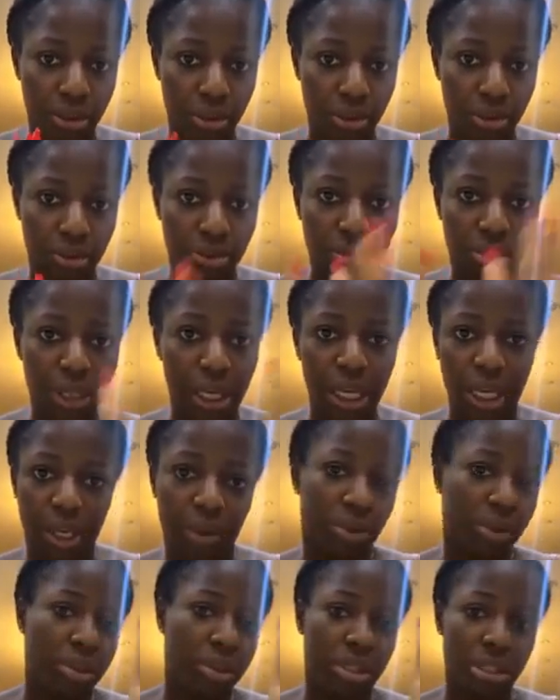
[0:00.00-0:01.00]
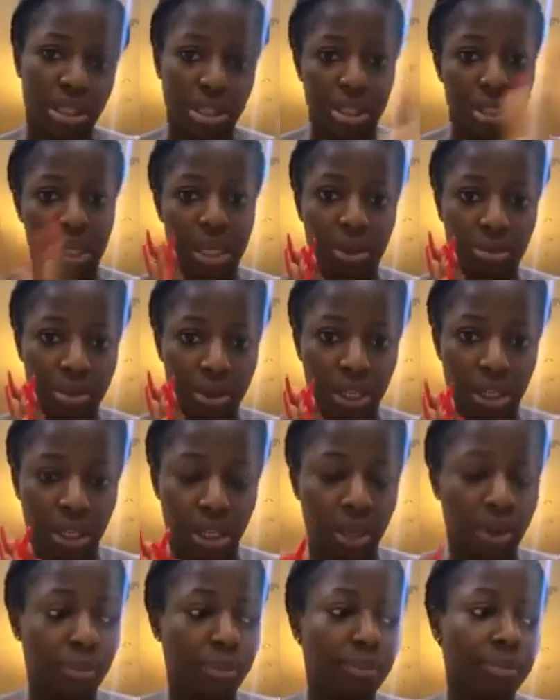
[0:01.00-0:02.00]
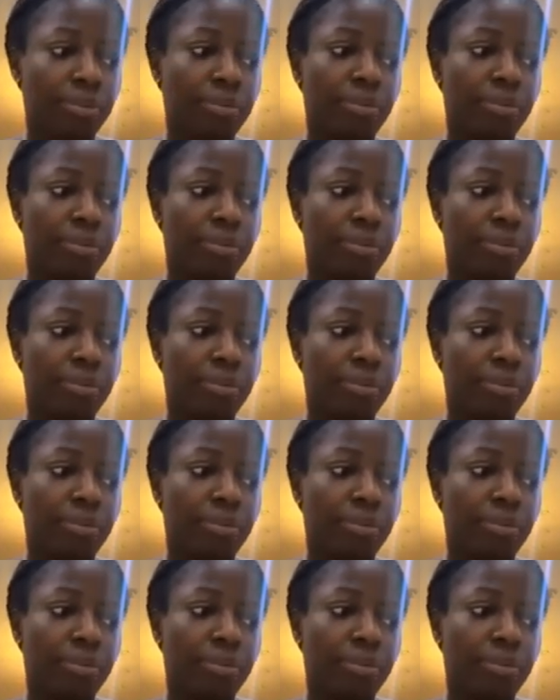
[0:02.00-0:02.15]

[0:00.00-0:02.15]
you know, like it wasn't the same thing.